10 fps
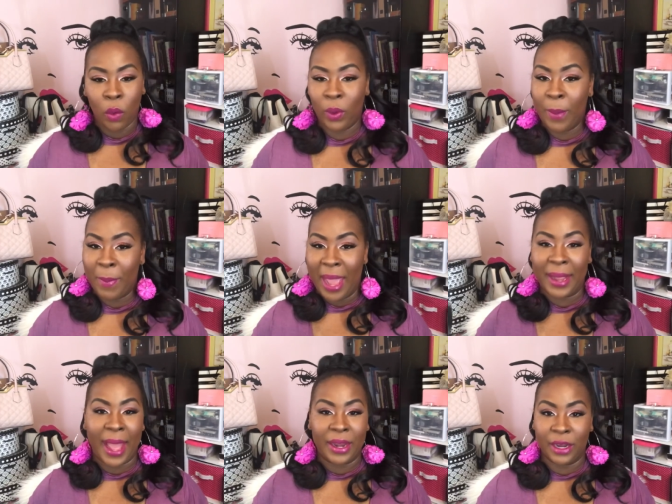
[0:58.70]
Went
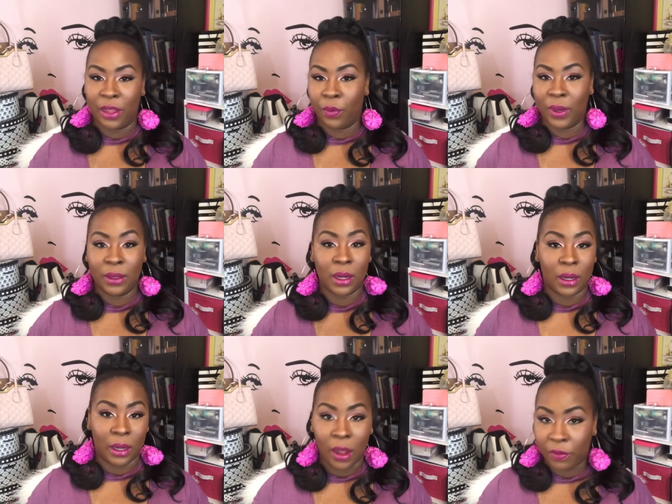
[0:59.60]
back, got the other one,
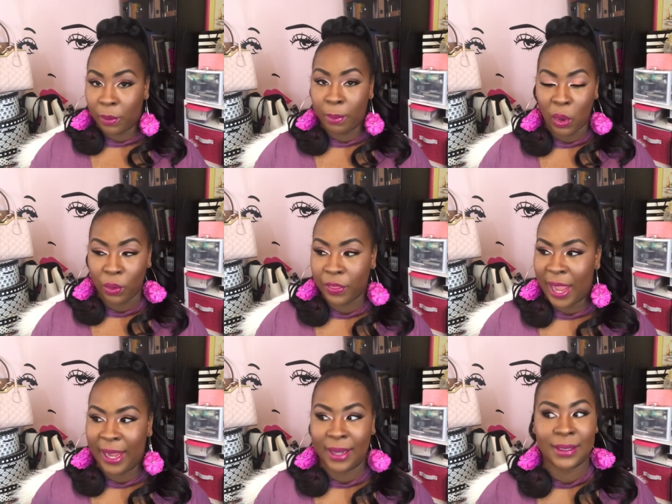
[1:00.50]
loved them both,
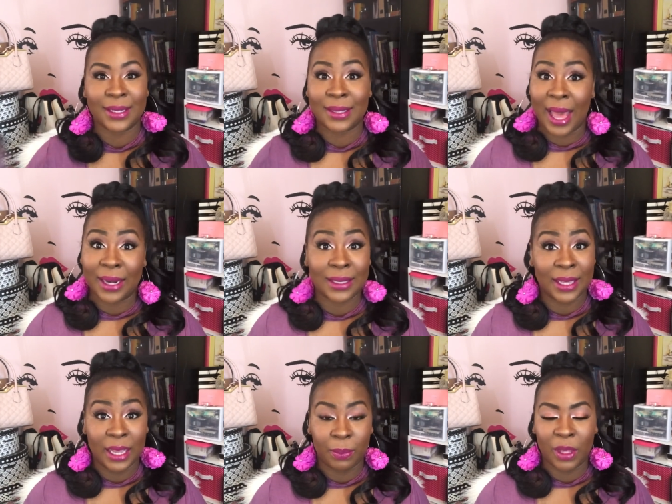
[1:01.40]
and decided to
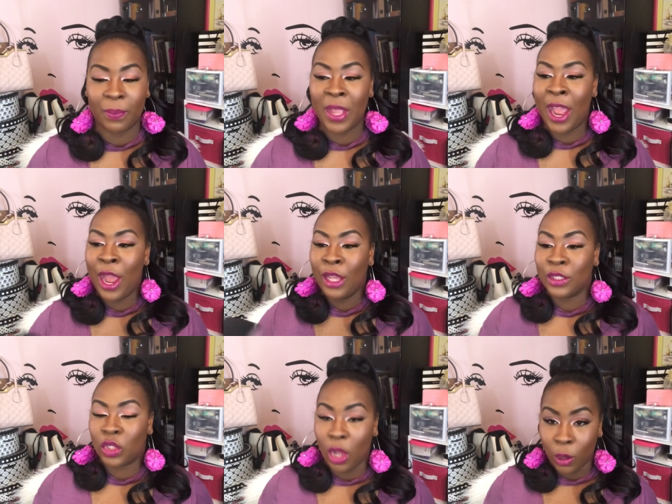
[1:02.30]
keep them.
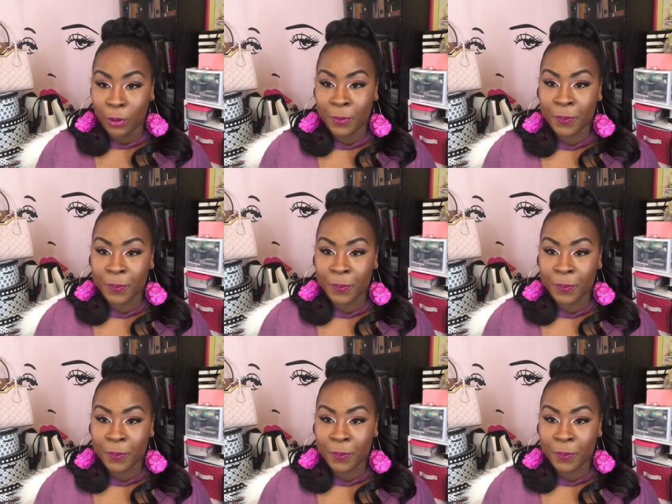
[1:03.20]
So,